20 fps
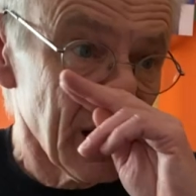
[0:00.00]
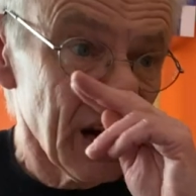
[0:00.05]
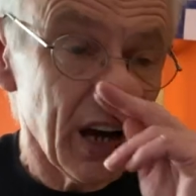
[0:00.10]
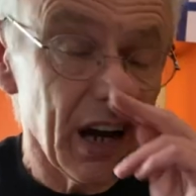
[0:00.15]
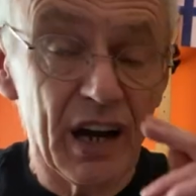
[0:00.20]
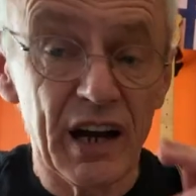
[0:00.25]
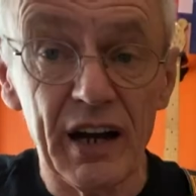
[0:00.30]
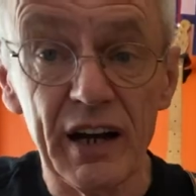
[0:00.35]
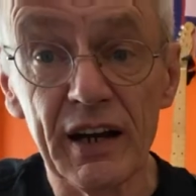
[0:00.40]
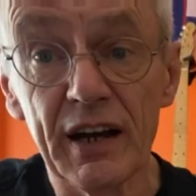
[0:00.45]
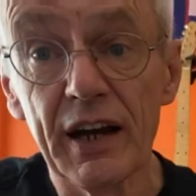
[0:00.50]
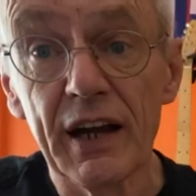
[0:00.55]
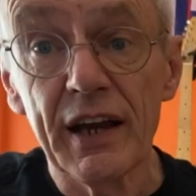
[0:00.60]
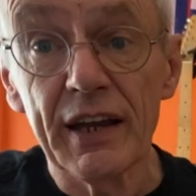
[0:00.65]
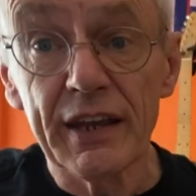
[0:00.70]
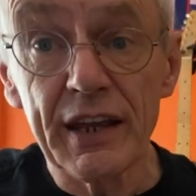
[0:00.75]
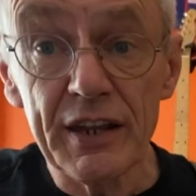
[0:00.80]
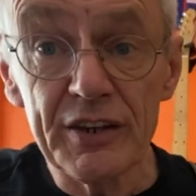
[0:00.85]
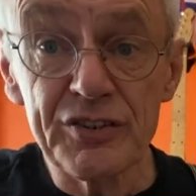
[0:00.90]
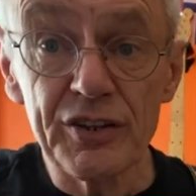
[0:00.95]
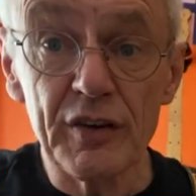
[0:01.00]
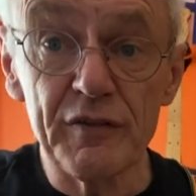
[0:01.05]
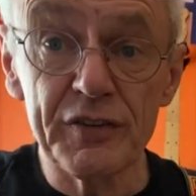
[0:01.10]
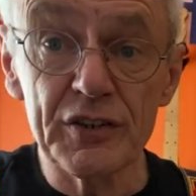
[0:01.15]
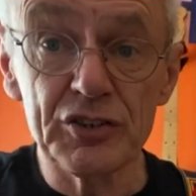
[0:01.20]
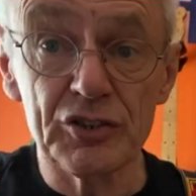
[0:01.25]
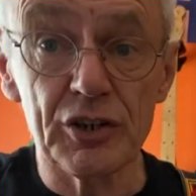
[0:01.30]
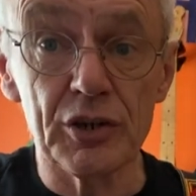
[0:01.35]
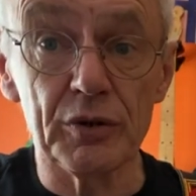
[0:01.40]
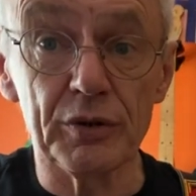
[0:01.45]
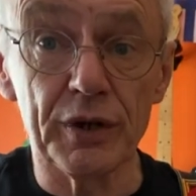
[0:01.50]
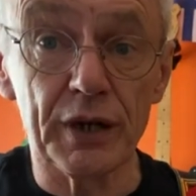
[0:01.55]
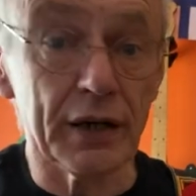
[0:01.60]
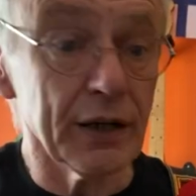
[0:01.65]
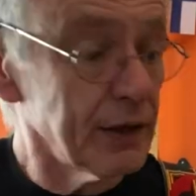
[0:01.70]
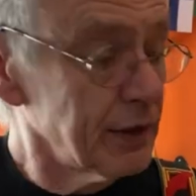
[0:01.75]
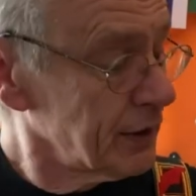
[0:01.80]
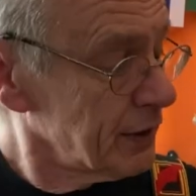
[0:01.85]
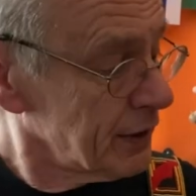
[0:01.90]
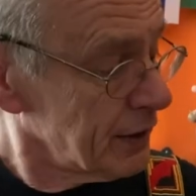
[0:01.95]
Uh, get yourself a
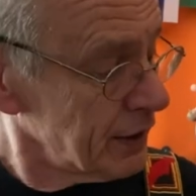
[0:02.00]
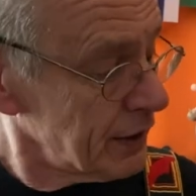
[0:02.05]
tuner.